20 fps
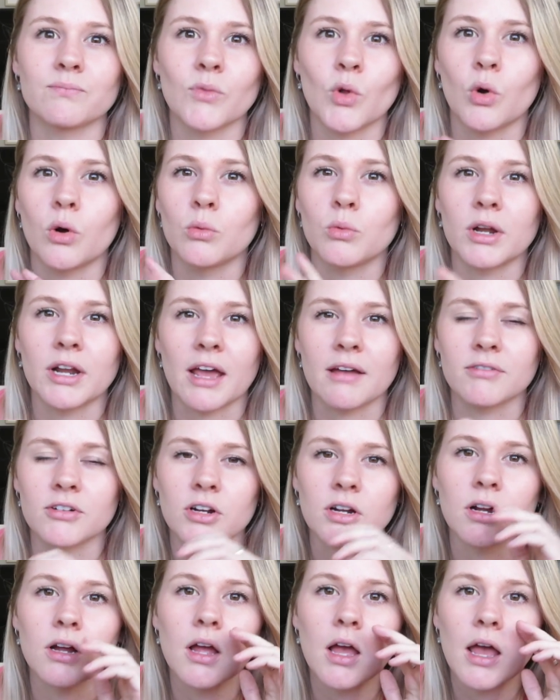or
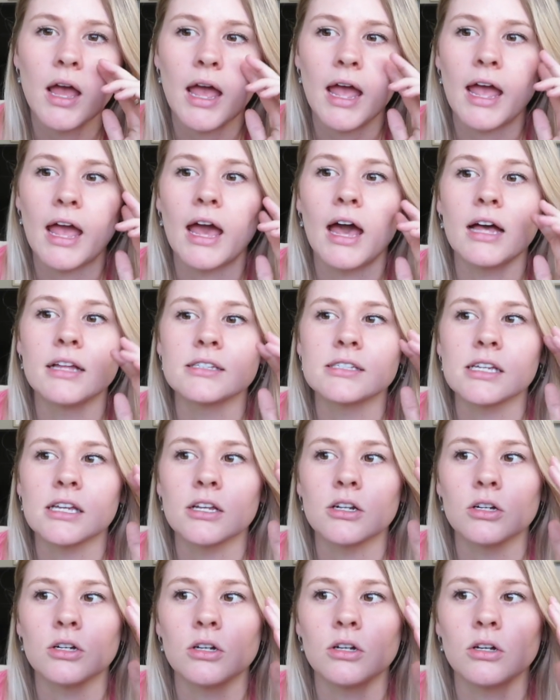whatever, and
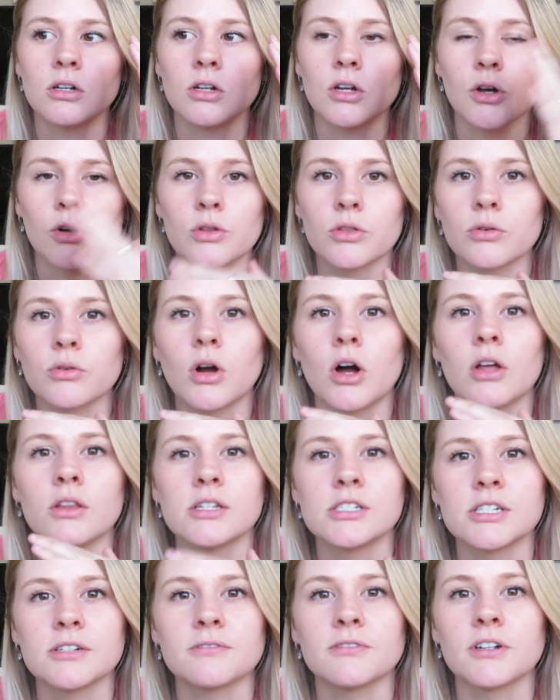it'll go through all
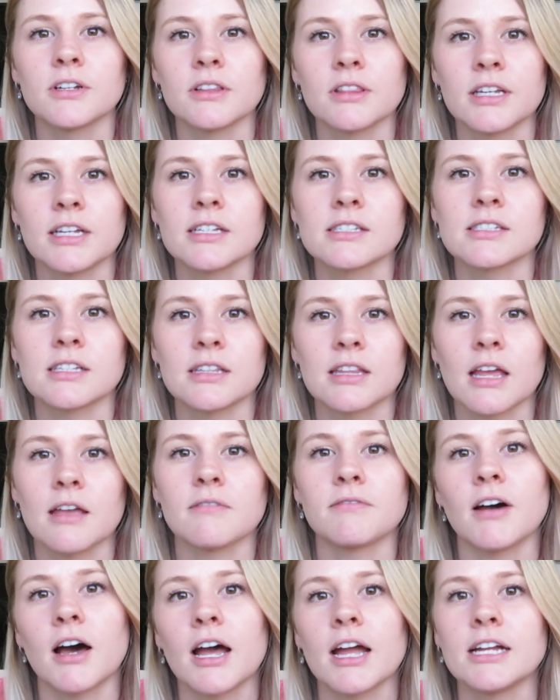the different links that
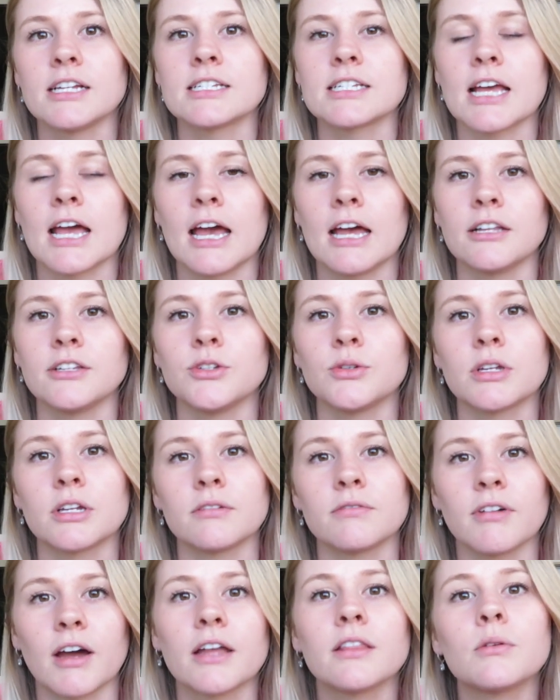they find, and you
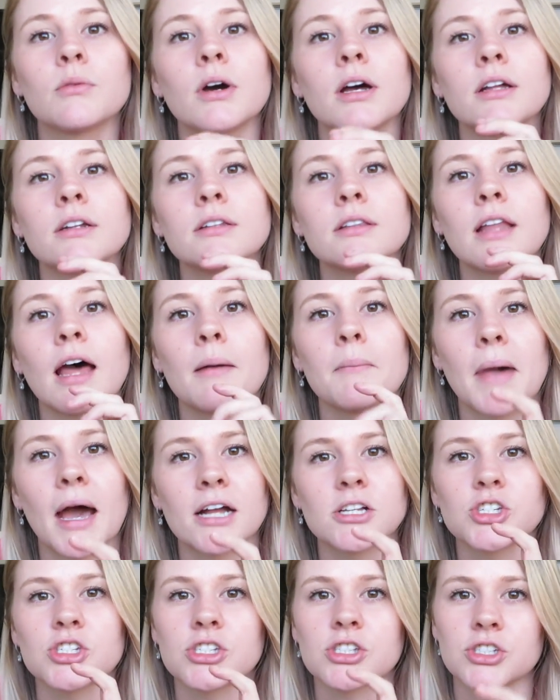can find the one that
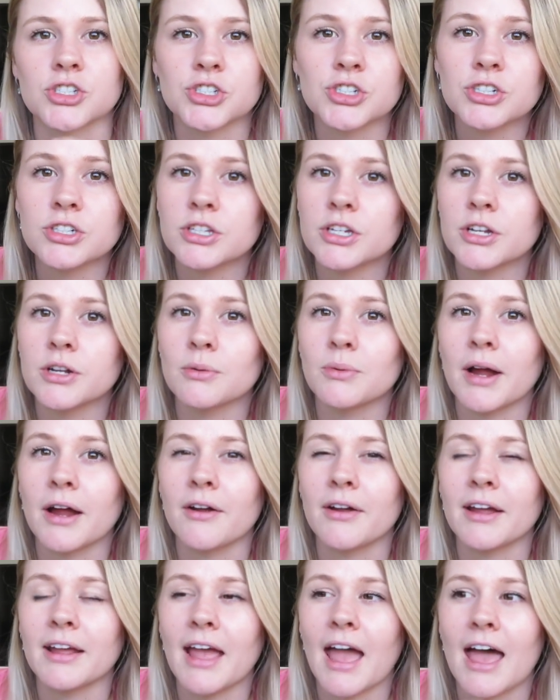matches the shirt that you're
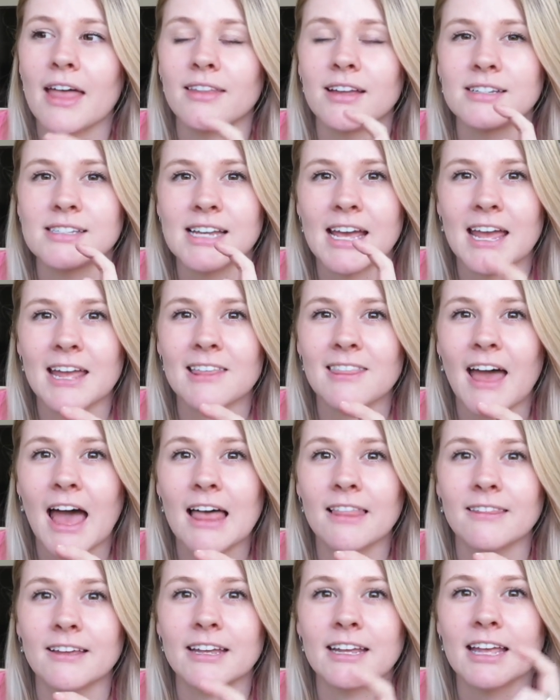wearing and then take
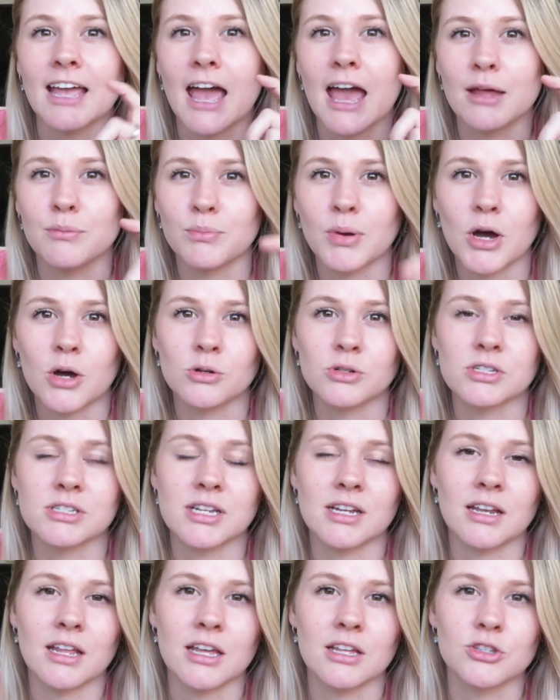that link and
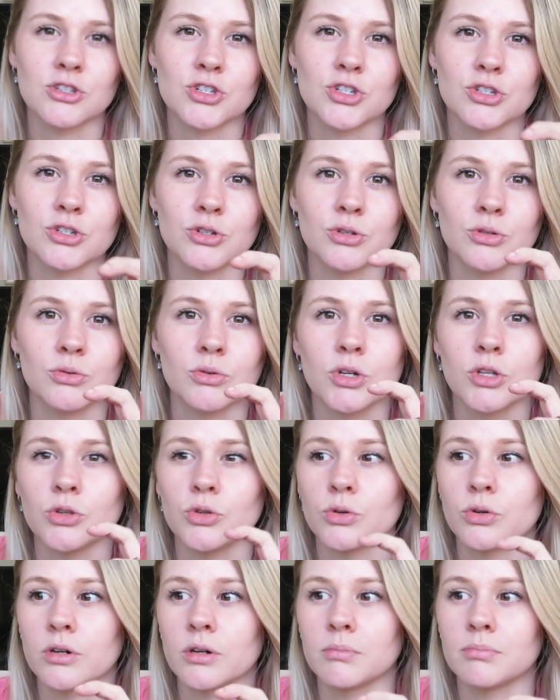post it into
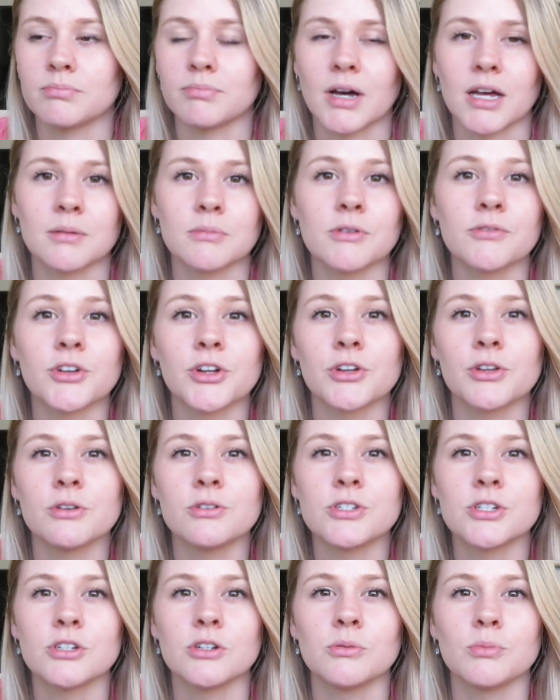your bottom of your
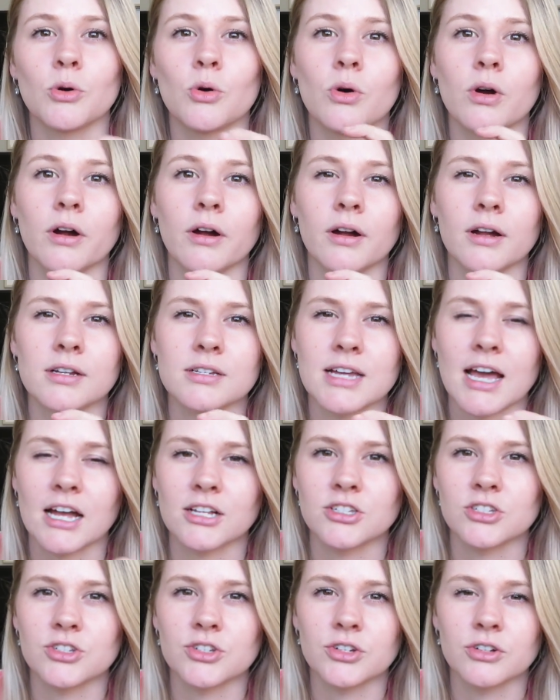YouTube or
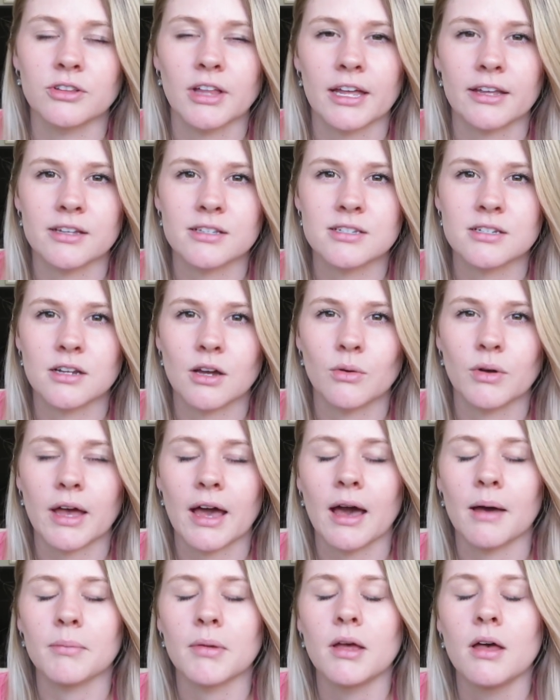attach it to your Like It to Know It
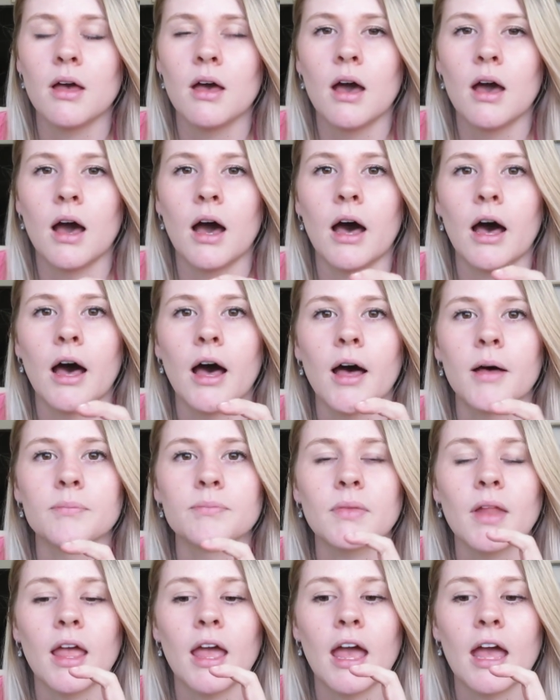app.
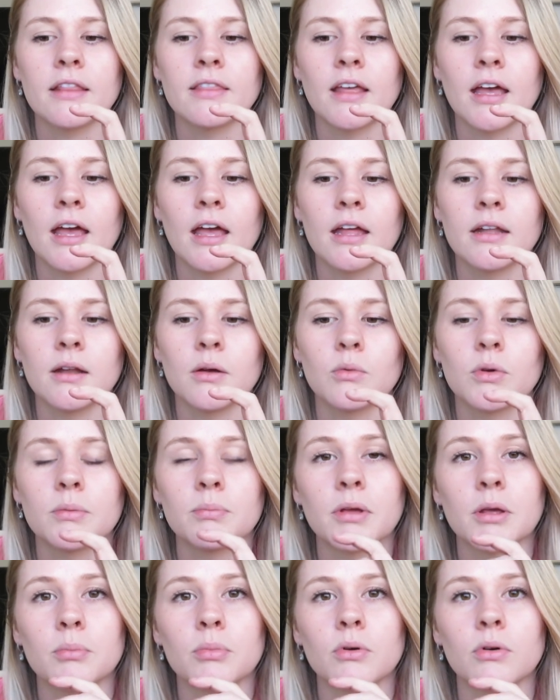And then when
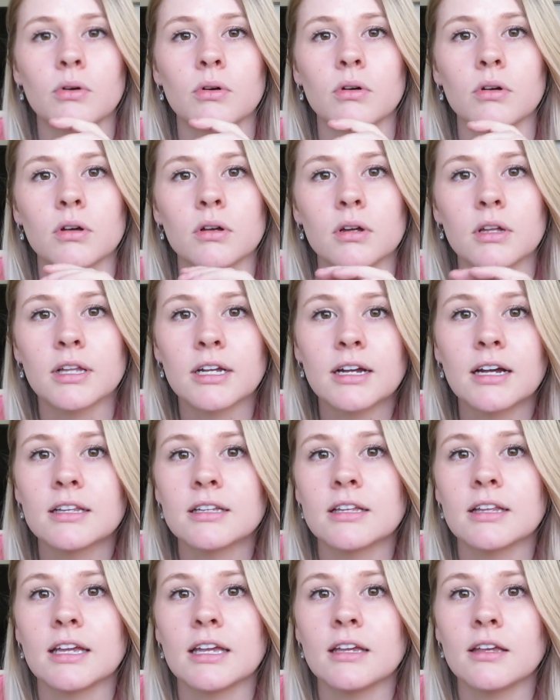people click on
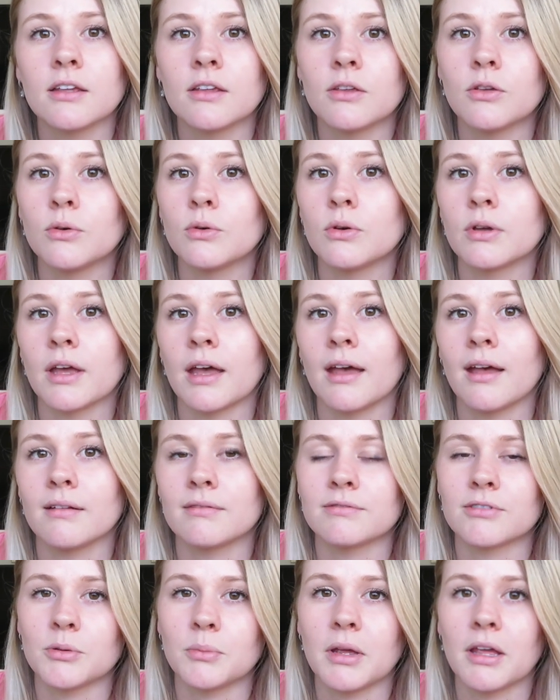the link, you will
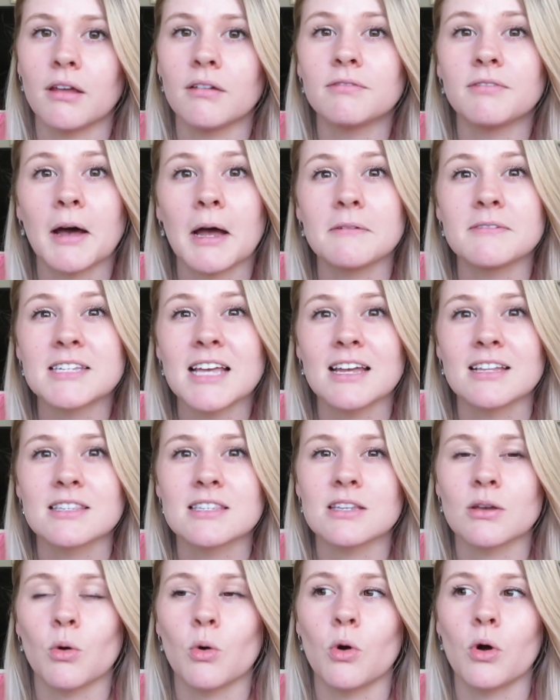get, for me, 5
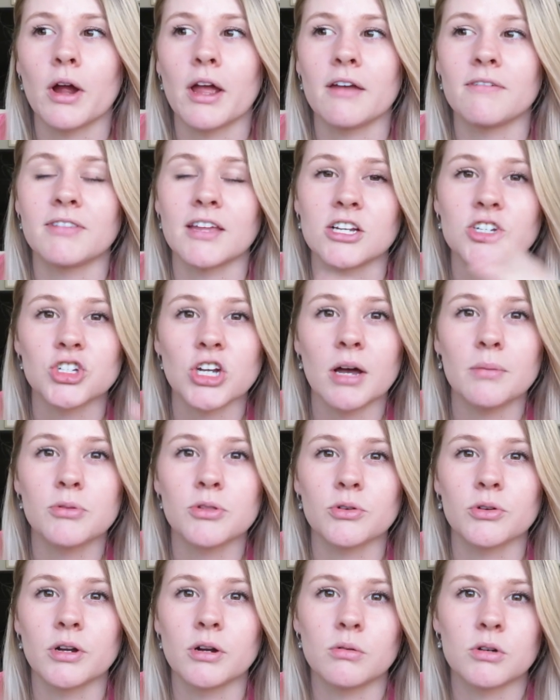cents. Or if they shop
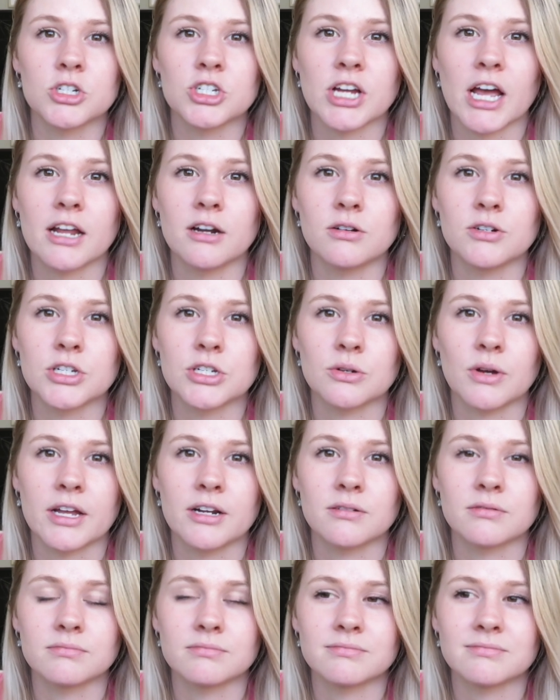through it, which I don't do, I
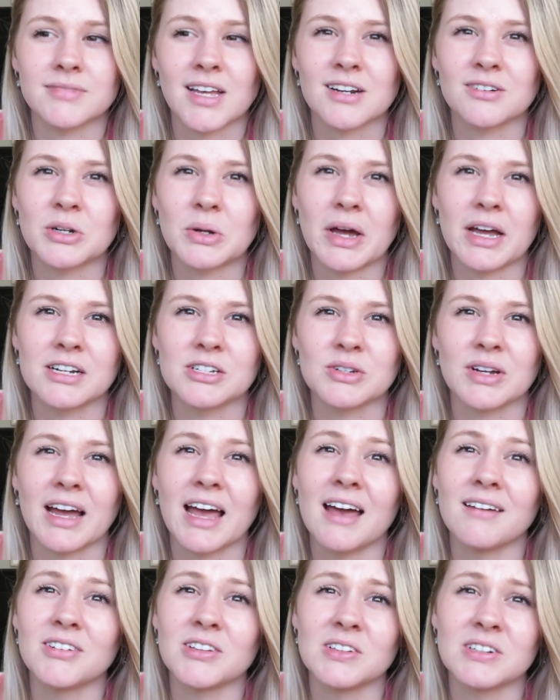don't know how to do it. I
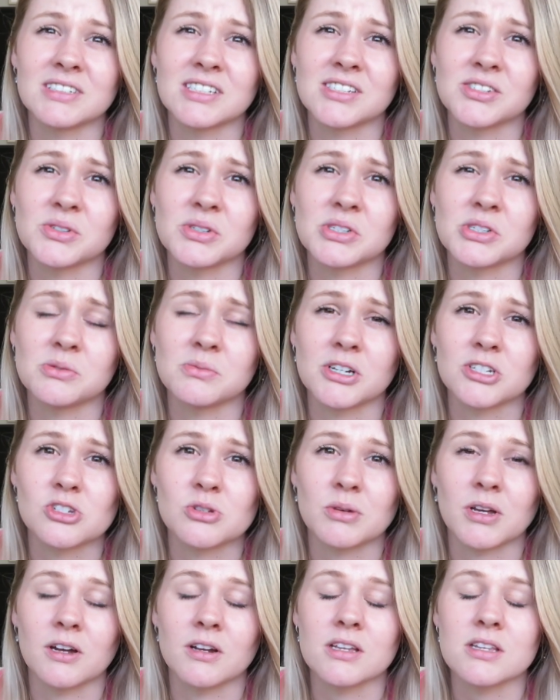haven't looked into it too much,
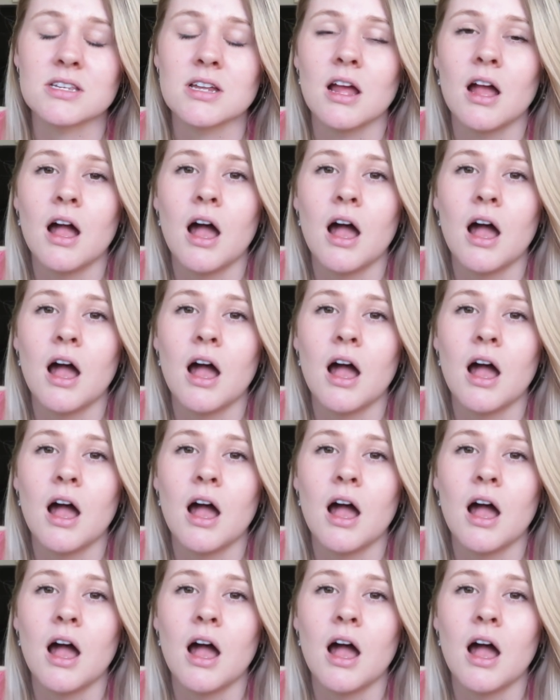to be honest.